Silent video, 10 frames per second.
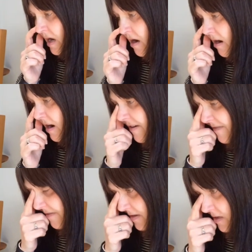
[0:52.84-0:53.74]

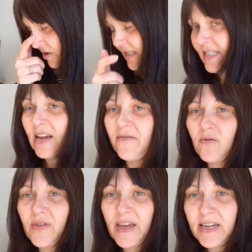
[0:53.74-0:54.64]
I've looked at
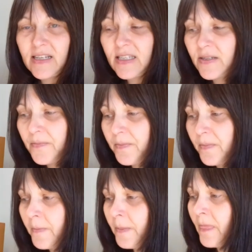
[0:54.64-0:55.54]
several things.
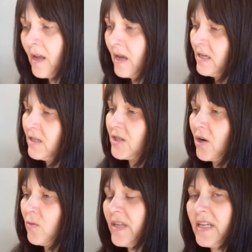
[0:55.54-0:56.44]

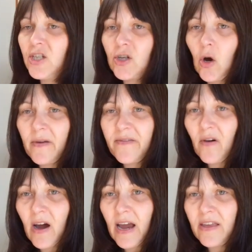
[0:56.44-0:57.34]
So within
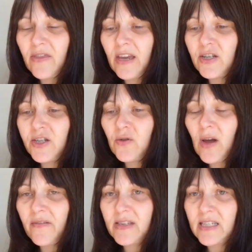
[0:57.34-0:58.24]
Shopify, they do
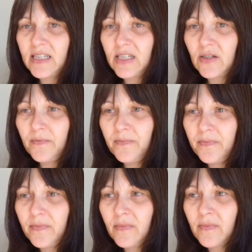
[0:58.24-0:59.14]
have a system
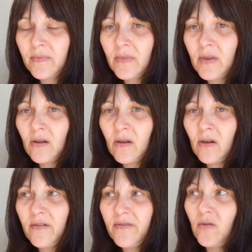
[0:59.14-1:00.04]

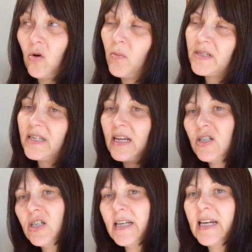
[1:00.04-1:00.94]
for
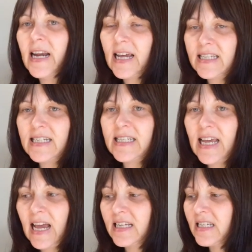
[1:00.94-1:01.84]
potentially collecting
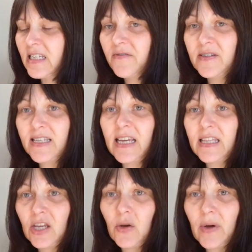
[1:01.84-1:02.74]
taxes for, say,
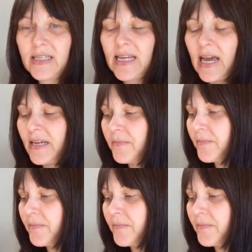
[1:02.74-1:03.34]
the USA.